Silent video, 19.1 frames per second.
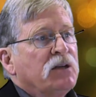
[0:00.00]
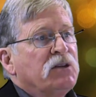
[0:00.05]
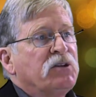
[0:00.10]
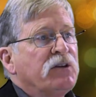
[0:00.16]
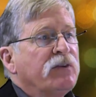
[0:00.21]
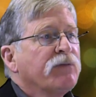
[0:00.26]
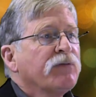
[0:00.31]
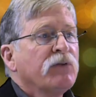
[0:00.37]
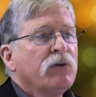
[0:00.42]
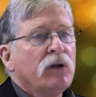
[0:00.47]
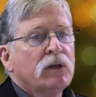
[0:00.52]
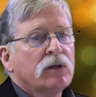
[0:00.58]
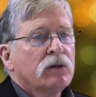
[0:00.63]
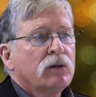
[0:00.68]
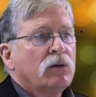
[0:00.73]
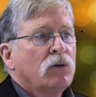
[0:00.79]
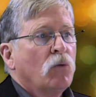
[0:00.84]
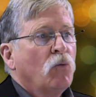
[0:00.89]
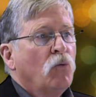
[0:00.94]
different
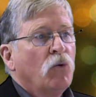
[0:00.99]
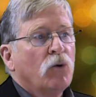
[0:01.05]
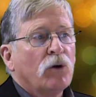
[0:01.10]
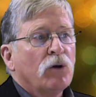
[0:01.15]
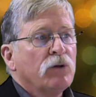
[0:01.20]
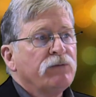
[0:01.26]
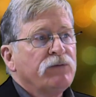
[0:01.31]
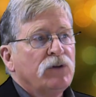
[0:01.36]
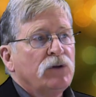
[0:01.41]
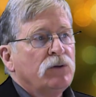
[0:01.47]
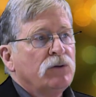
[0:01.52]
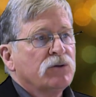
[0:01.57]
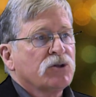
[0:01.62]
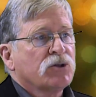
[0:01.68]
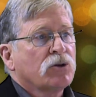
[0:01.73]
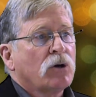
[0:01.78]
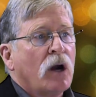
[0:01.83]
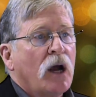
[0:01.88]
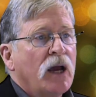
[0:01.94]

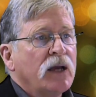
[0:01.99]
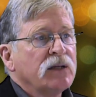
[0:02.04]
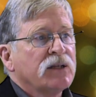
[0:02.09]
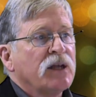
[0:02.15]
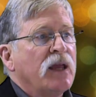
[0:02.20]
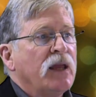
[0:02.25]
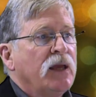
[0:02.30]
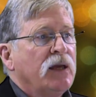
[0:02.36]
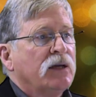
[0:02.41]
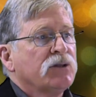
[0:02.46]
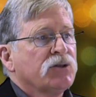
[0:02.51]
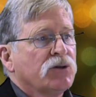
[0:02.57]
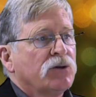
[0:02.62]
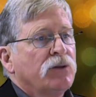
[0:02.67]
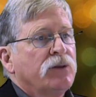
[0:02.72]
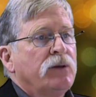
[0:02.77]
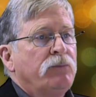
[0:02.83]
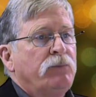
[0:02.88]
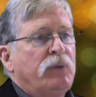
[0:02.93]
worldviews trying to
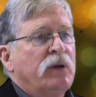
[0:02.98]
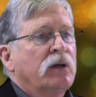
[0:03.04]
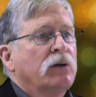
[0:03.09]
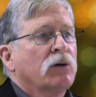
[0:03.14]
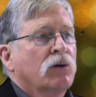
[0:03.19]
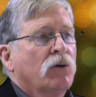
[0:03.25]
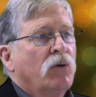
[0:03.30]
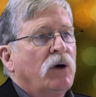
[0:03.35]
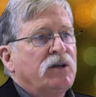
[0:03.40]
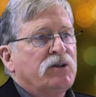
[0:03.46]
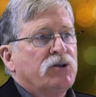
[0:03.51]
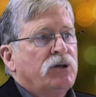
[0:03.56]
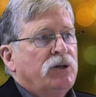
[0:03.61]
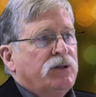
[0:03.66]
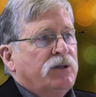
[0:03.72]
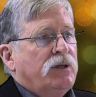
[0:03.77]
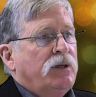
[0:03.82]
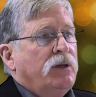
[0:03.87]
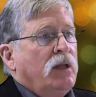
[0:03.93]
answer the bigger
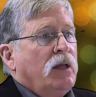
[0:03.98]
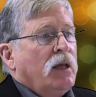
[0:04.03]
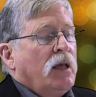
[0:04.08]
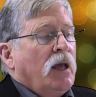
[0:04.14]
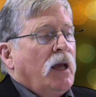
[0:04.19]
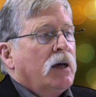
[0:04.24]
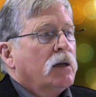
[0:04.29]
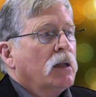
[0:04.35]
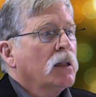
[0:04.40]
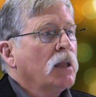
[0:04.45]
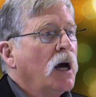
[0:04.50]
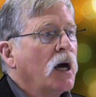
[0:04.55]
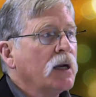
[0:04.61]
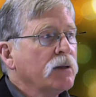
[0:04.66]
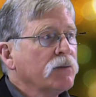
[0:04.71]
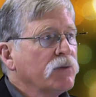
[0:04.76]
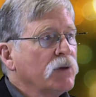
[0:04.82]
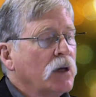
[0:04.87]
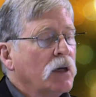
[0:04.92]
questions. And a lot
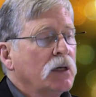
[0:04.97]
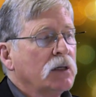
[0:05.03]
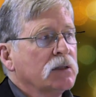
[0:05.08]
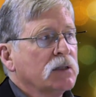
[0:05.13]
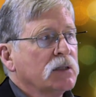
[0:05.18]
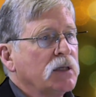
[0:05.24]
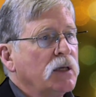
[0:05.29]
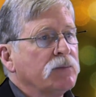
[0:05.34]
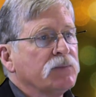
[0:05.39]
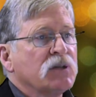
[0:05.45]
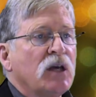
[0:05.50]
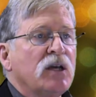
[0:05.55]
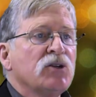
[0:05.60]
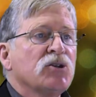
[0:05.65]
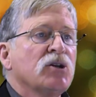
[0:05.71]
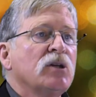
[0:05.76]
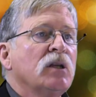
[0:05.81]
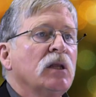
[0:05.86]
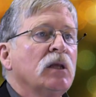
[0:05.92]
of
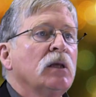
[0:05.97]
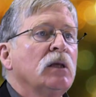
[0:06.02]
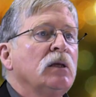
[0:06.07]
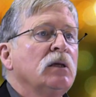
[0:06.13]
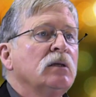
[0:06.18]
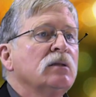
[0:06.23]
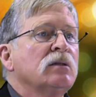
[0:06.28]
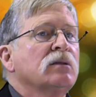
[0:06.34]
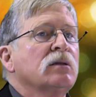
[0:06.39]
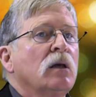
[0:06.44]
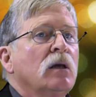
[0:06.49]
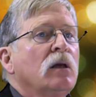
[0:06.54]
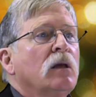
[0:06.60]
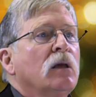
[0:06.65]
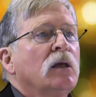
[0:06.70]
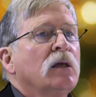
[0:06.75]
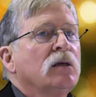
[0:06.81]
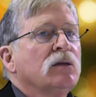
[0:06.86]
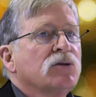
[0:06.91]
temptation is
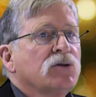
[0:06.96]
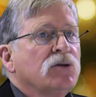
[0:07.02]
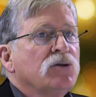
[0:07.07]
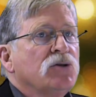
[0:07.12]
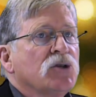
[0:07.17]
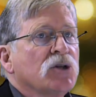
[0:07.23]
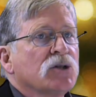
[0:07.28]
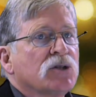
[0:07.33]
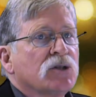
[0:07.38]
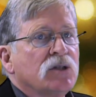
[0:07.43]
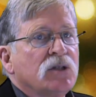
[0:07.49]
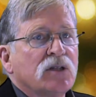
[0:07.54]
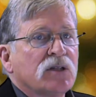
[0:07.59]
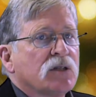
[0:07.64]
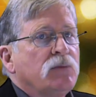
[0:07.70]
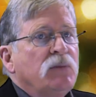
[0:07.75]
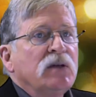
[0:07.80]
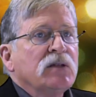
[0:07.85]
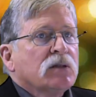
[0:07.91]
to just
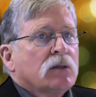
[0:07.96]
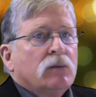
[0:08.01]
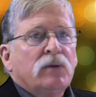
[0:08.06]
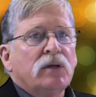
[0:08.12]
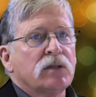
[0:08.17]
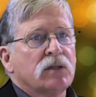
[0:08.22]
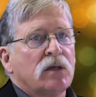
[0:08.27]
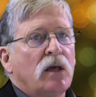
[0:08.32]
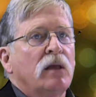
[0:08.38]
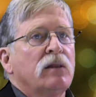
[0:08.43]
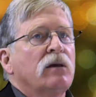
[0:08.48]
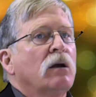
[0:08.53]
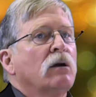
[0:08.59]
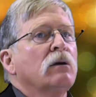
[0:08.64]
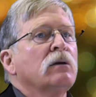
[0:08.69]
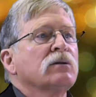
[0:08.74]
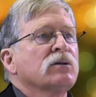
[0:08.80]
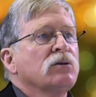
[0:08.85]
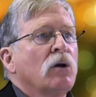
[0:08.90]
dismiss them and say
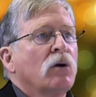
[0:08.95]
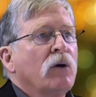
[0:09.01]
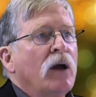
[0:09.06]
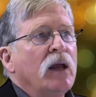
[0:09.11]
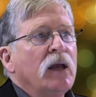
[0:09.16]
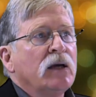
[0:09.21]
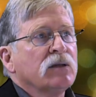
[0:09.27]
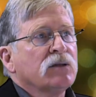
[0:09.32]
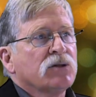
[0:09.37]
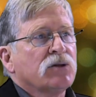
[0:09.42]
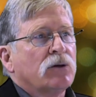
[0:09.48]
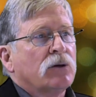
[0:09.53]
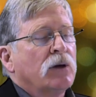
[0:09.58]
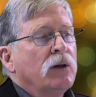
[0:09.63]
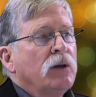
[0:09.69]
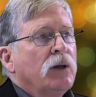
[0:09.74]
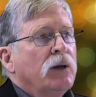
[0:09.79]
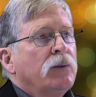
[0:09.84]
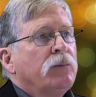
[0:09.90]
there is no answer.
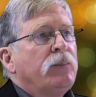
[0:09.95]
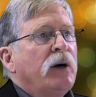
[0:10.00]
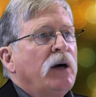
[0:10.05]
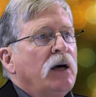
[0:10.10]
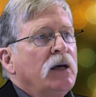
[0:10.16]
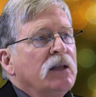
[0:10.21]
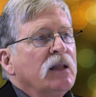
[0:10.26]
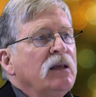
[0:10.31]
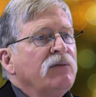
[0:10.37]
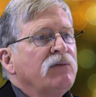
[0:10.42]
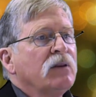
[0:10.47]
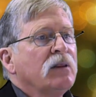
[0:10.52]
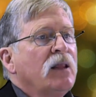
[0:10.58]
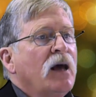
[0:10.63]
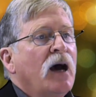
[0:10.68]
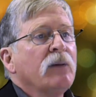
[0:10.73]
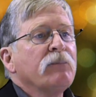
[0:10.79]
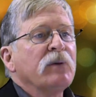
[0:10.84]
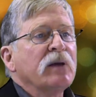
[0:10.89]
But even
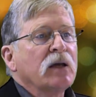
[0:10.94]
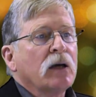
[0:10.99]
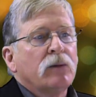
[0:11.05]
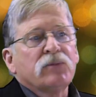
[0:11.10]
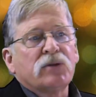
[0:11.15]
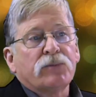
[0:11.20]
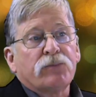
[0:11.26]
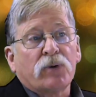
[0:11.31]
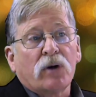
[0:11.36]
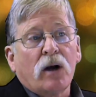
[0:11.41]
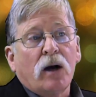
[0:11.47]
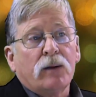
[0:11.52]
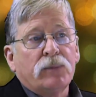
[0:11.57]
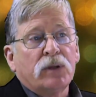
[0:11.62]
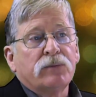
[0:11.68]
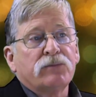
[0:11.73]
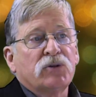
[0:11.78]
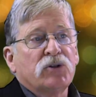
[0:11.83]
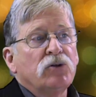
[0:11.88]
that becomes a
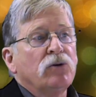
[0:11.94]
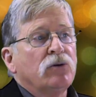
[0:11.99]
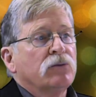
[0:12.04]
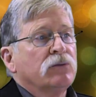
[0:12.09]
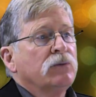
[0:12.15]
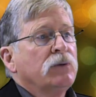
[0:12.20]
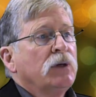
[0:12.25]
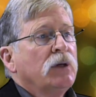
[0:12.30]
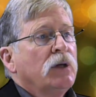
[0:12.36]
problem too,